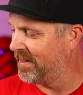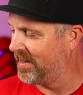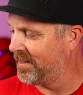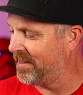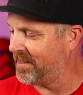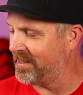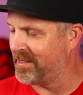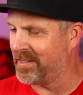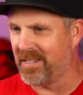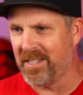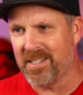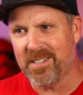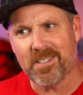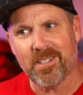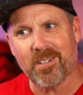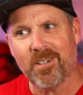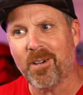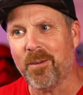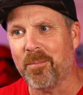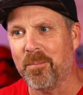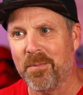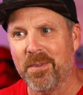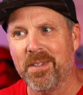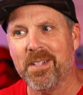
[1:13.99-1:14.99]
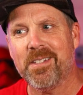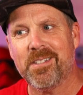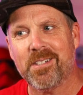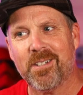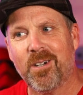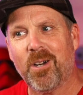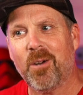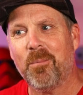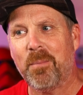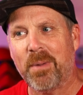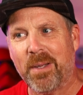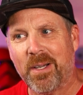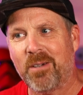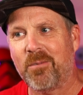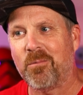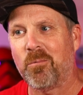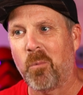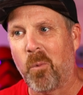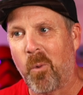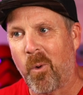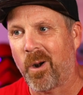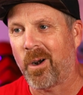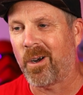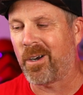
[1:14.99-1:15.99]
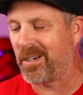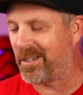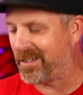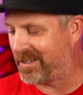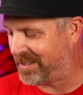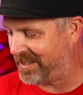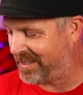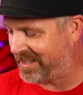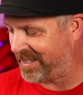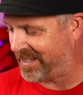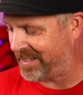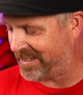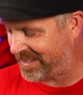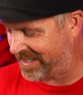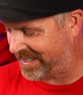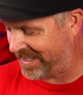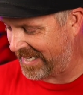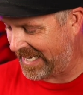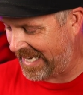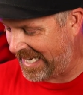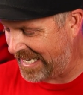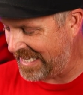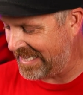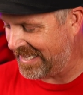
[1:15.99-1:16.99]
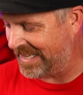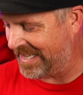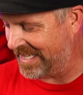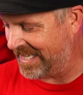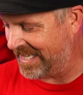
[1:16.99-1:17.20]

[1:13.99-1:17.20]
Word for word: Because these are these are a bit of work to, to eat